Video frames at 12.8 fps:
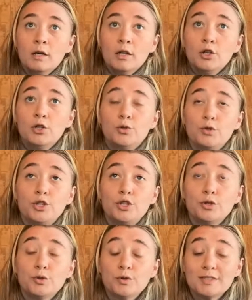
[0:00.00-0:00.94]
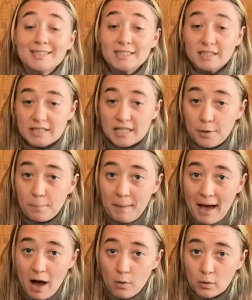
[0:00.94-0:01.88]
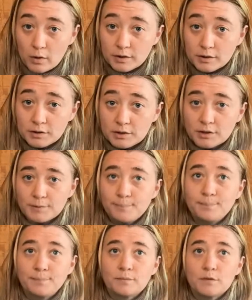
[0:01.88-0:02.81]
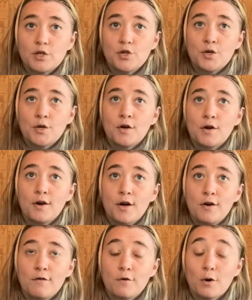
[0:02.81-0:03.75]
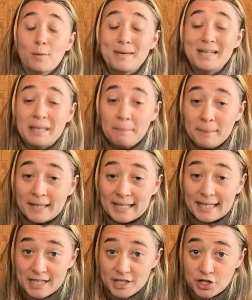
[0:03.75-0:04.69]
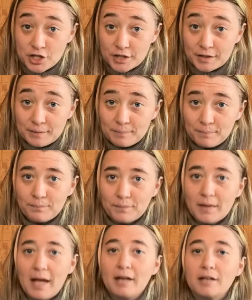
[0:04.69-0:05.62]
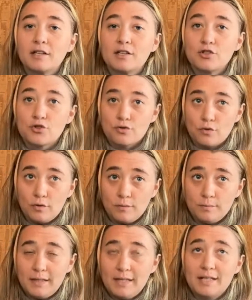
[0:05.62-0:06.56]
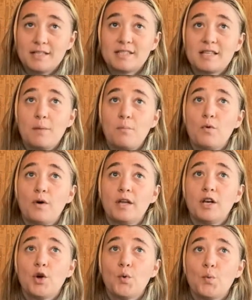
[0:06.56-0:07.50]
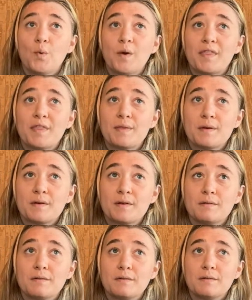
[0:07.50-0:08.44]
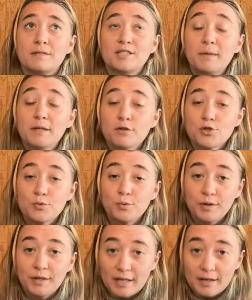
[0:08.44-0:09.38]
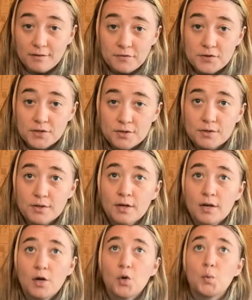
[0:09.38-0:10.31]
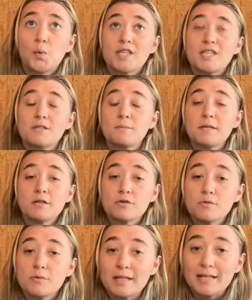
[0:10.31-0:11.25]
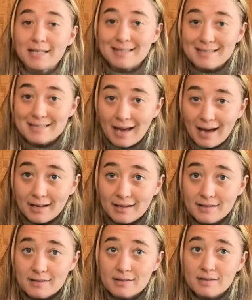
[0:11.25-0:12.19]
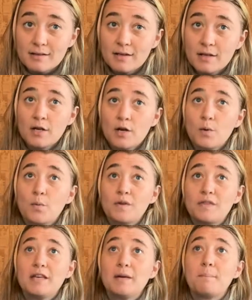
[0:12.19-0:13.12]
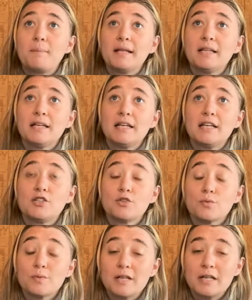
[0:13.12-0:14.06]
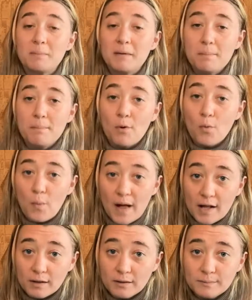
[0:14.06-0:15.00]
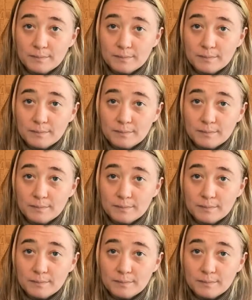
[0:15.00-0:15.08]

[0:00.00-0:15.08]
who uses their powers for manipulation and control. It is someone with spiritual gifts, with spiritual insights, with the ability to read people well,